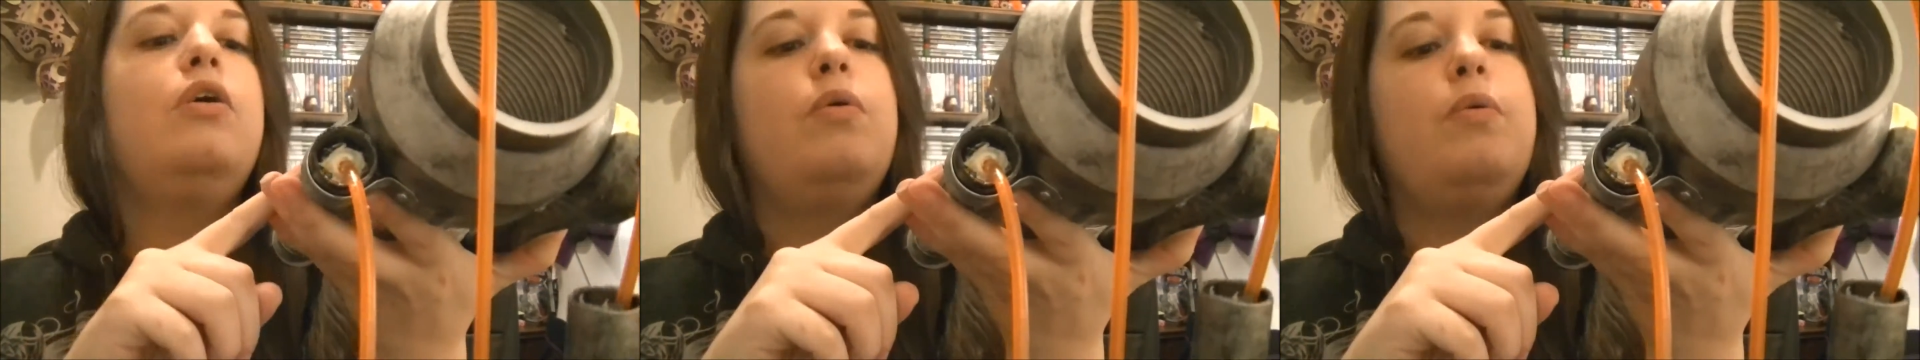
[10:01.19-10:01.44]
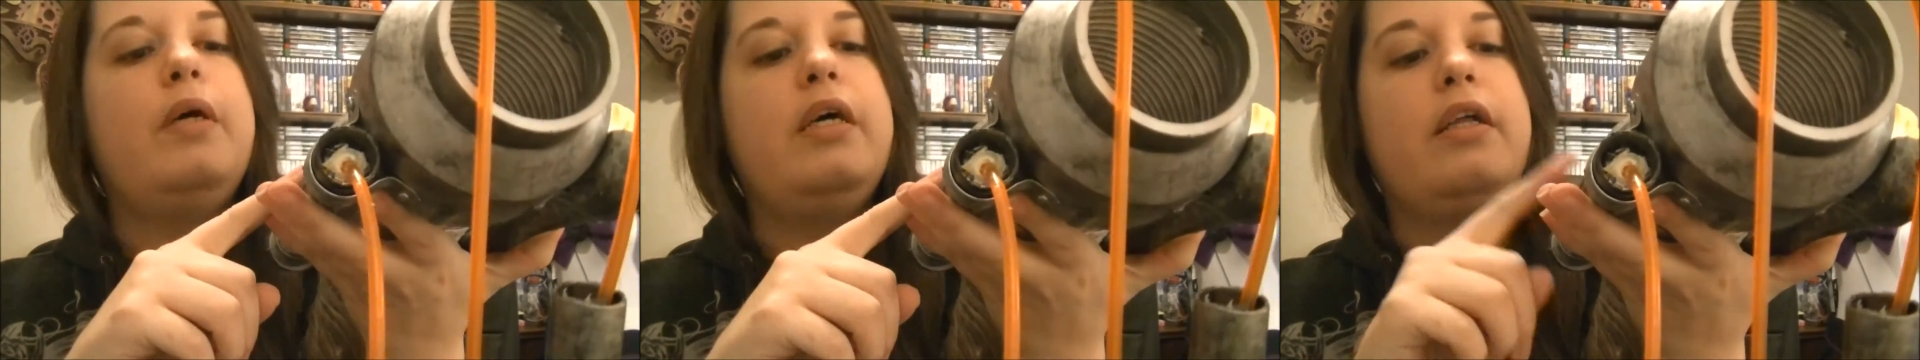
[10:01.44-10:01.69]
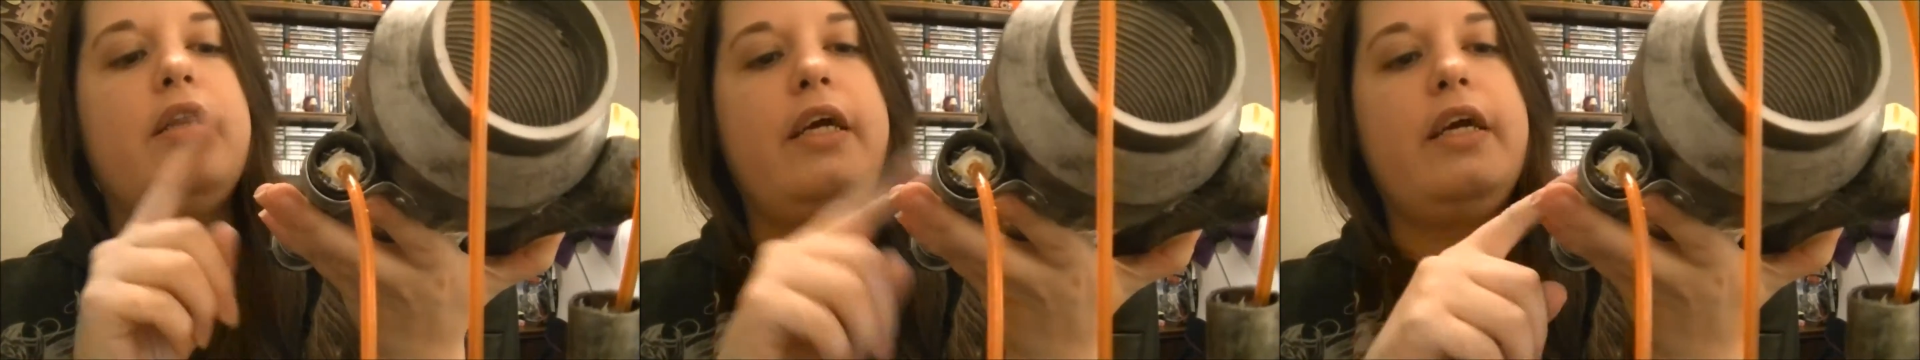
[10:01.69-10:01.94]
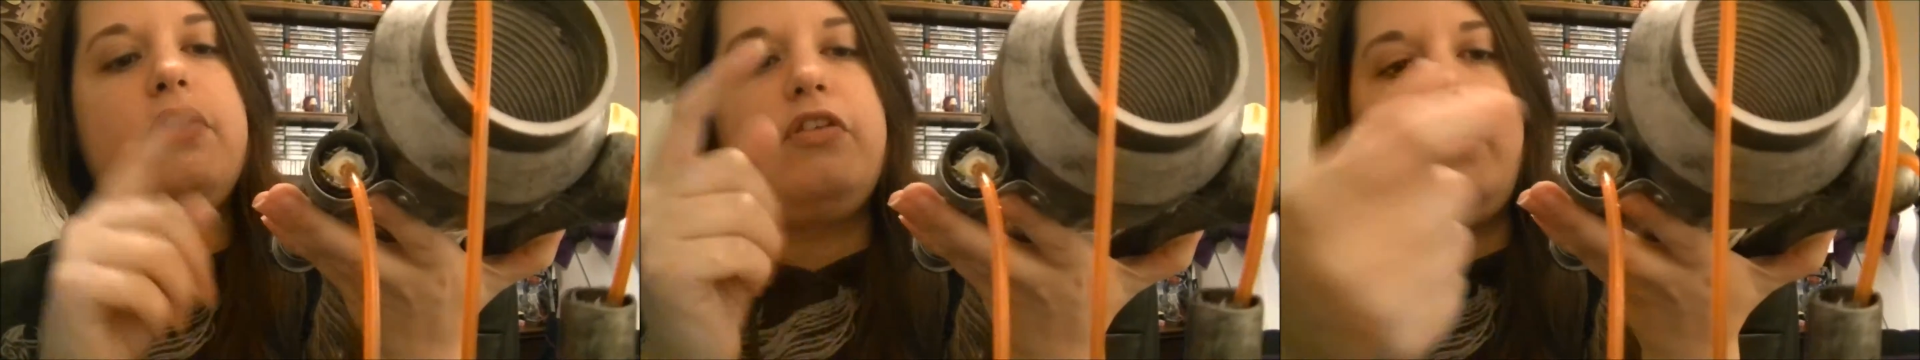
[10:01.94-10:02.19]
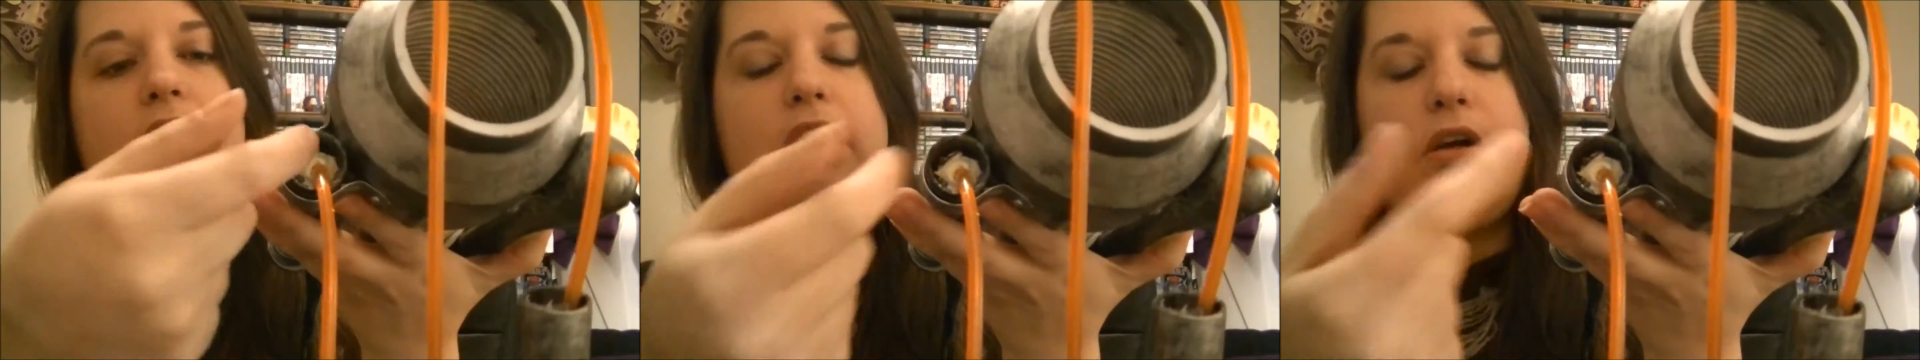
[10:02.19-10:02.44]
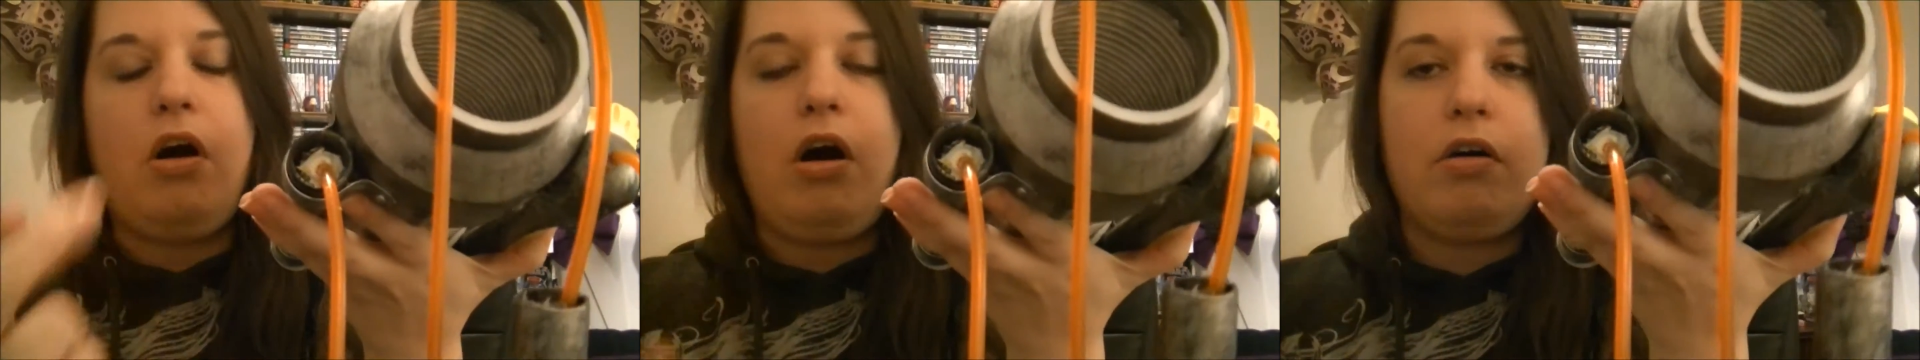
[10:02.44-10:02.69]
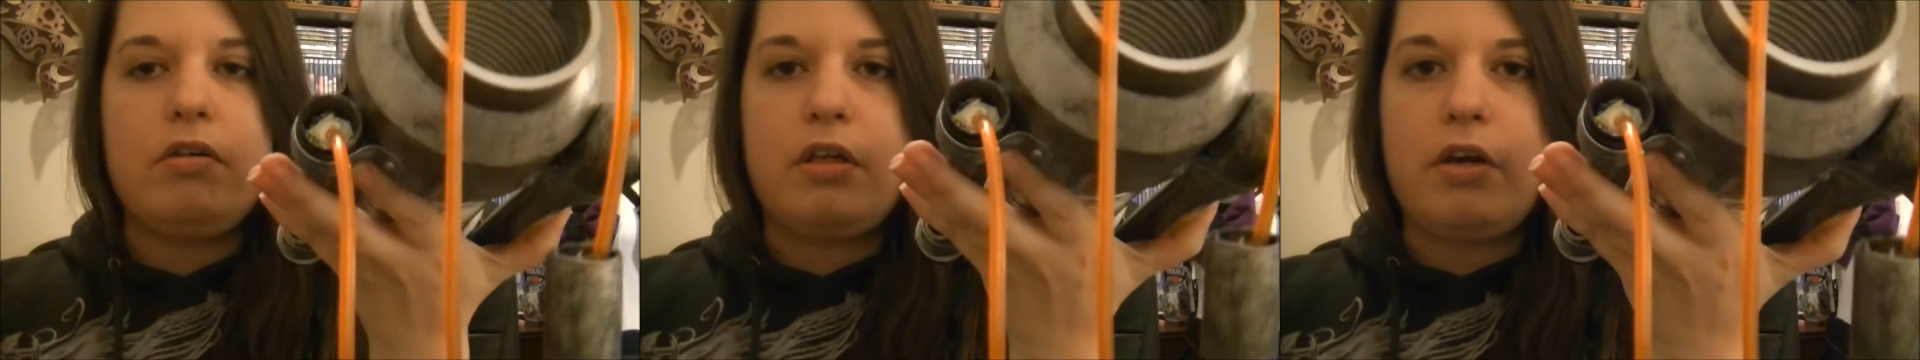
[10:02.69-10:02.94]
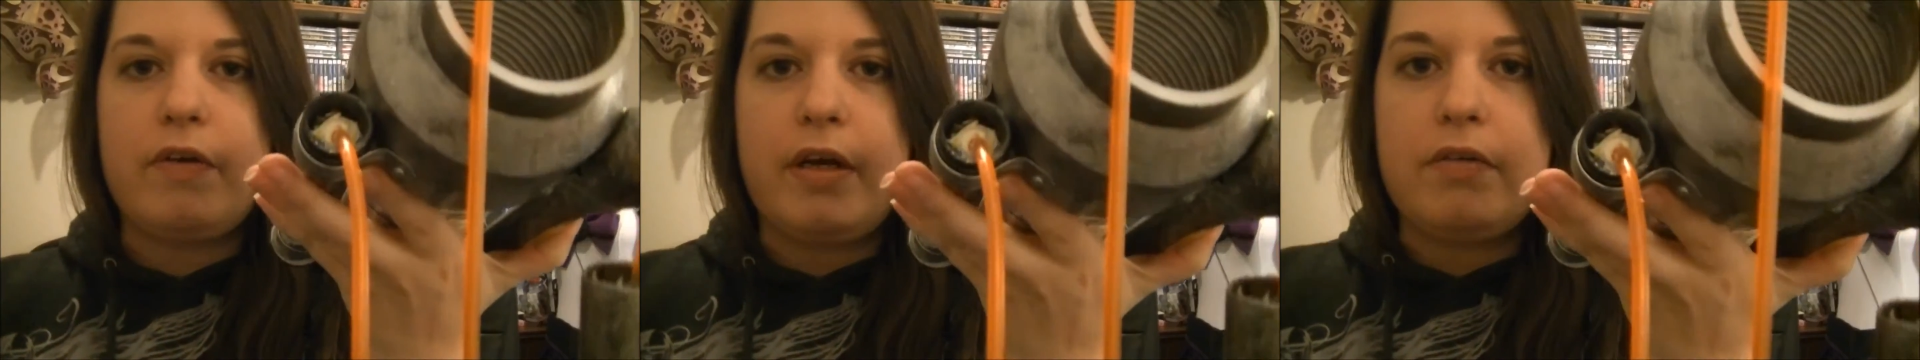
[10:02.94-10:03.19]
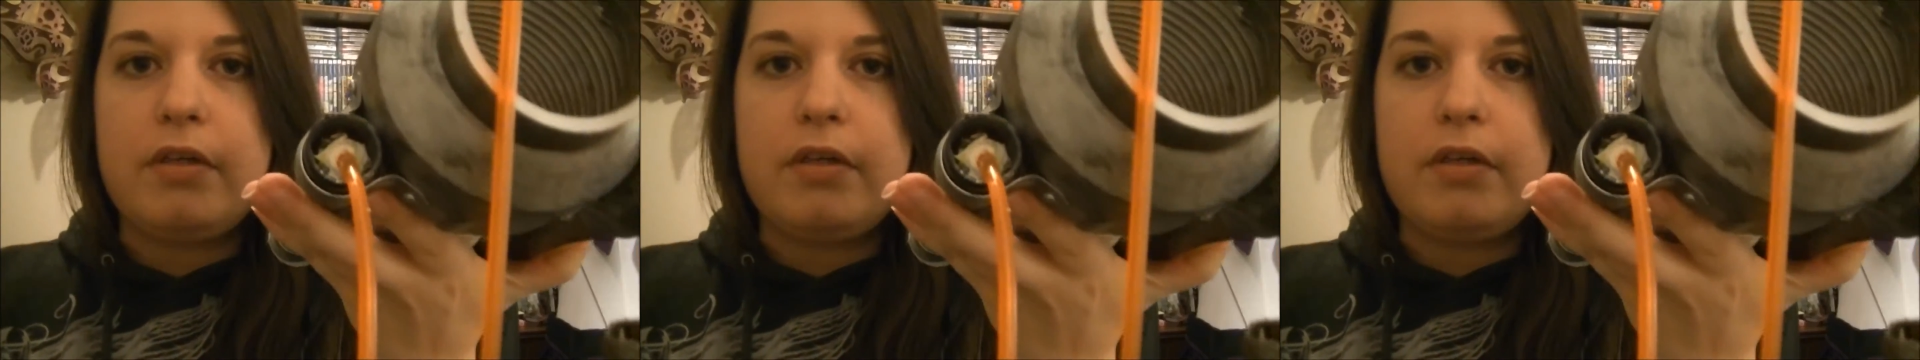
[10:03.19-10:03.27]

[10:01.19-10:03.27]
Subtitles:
with the hair gel and then caulked around